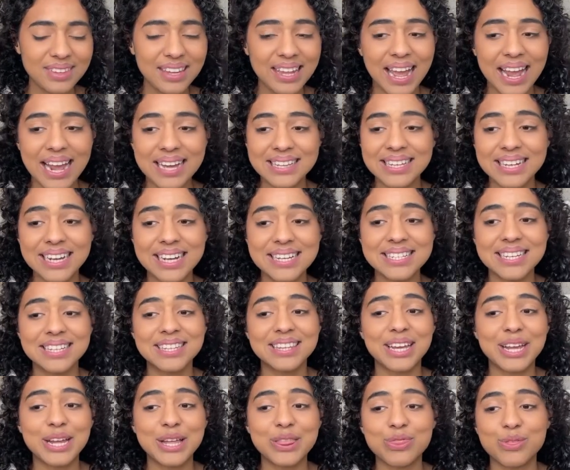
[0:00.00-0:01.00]
I think I sent
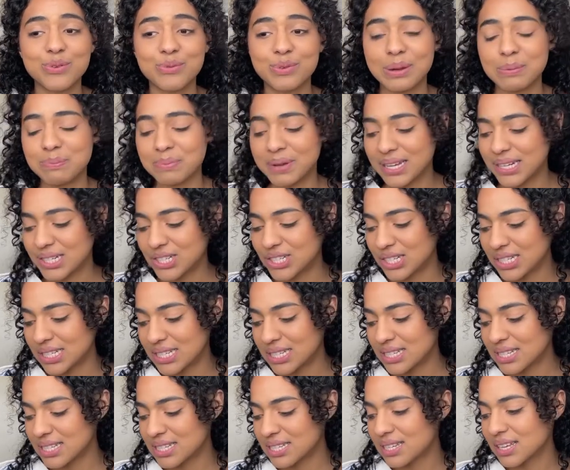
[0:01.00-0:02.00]
like three
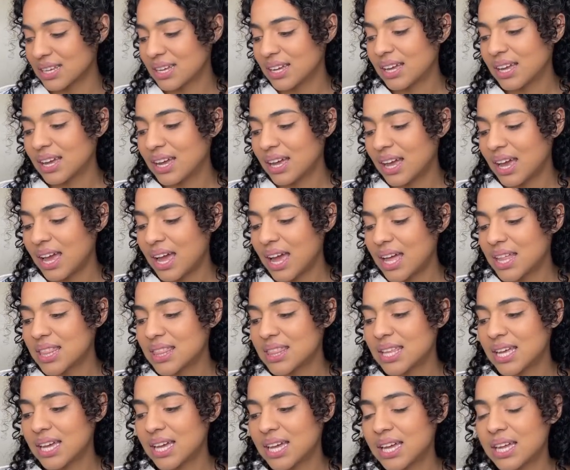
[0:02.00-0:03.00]
pitches and
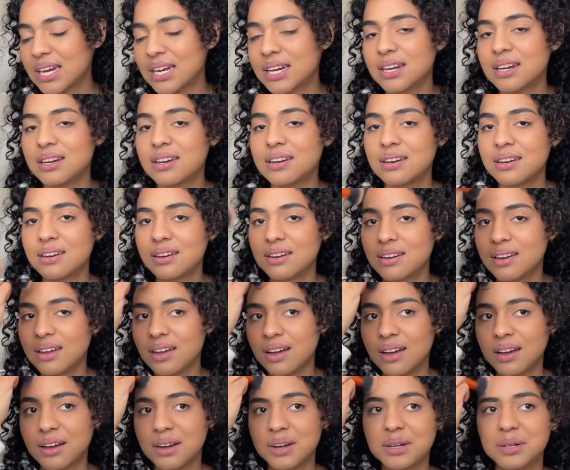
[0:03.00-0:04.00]
then
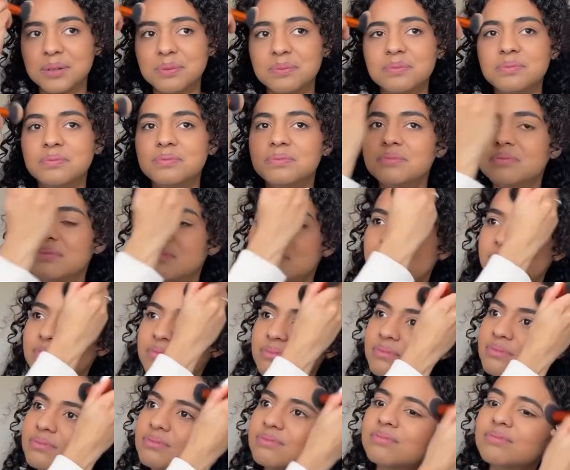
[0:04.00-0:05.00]
um,
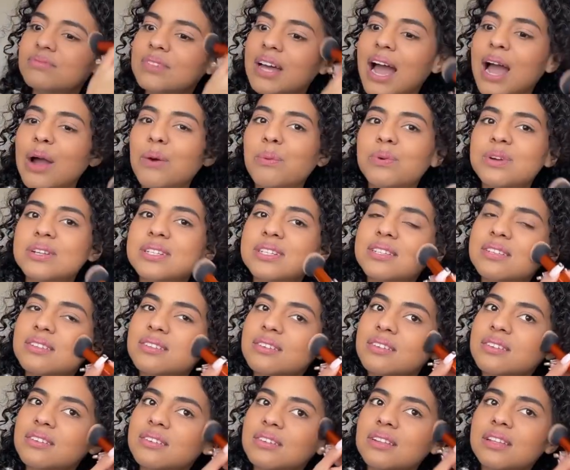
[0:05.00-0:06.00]
I was
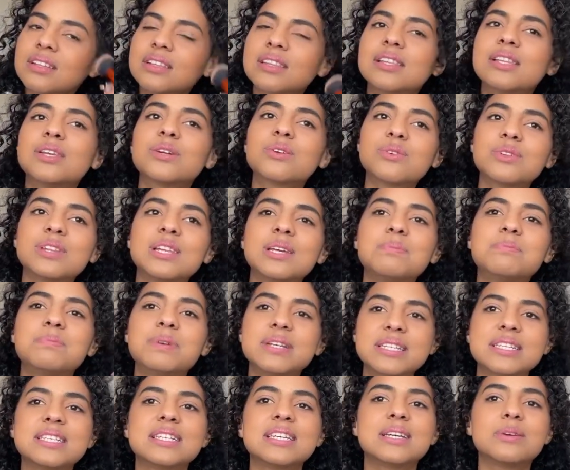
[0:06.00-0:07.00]
literally
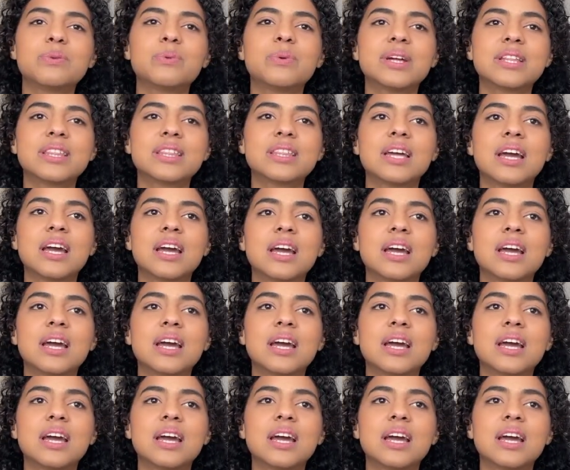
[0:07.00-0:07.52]
busy with